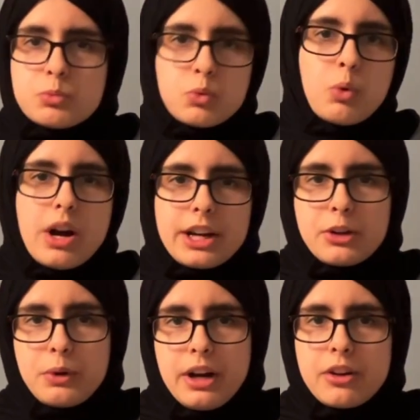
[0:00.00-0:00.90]
walking
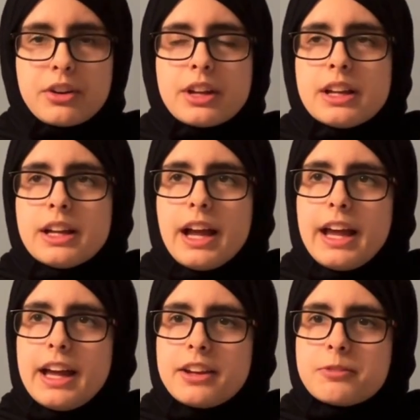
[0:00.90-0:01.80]
around,
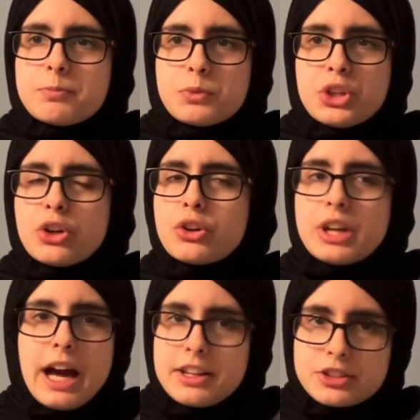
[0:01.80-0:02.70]
and they're
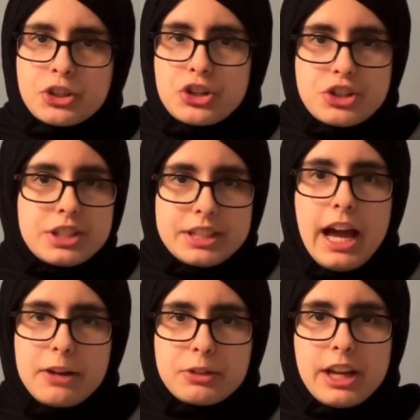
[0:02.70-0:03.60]
not as cushy as
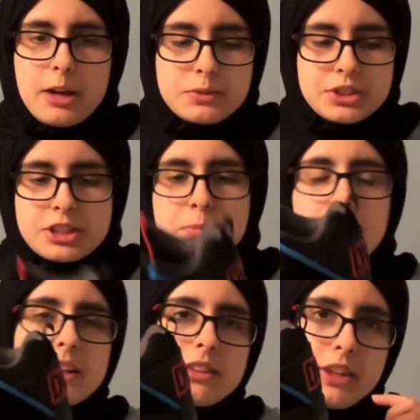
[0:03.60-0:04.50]
half cabs
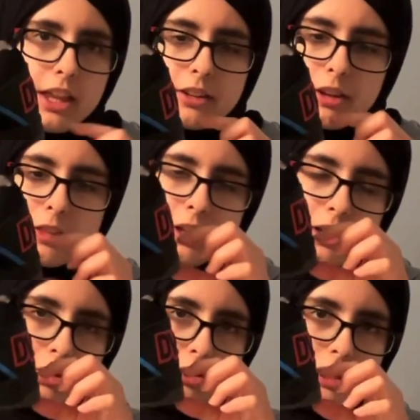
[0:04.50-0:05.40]
despite that thick
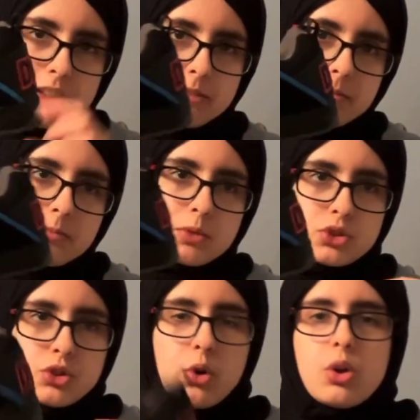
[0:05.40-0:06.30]
looking
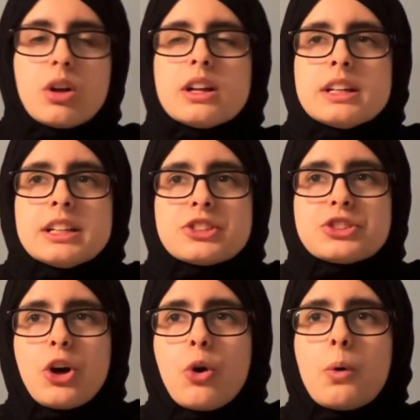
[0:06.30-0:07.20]
sole.
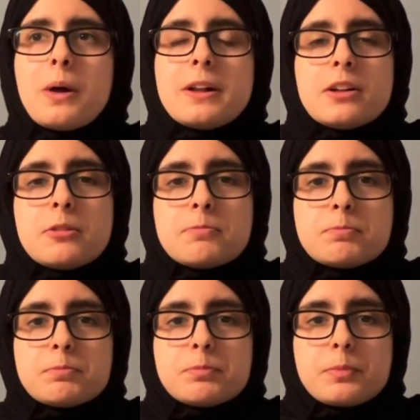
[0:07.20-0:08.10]
So
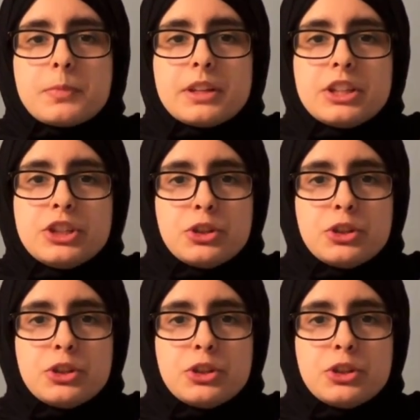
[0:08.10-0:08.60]
you